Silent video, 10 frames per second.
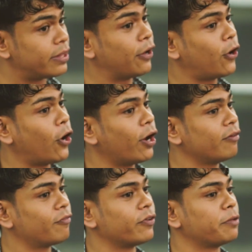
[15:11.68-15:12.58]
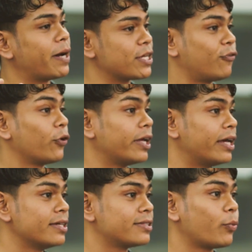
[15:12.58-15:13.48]
thank God for the past four
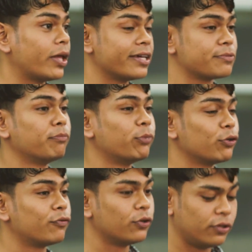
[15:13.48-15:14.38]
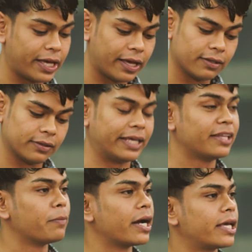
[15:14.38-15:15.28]
days, the weather has been beautiful, and in
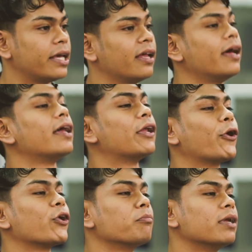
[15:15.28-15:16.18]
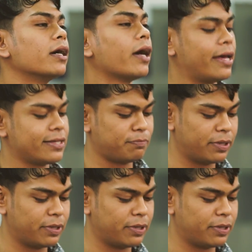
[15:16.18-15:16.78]
the market, Le Cordon Bleu has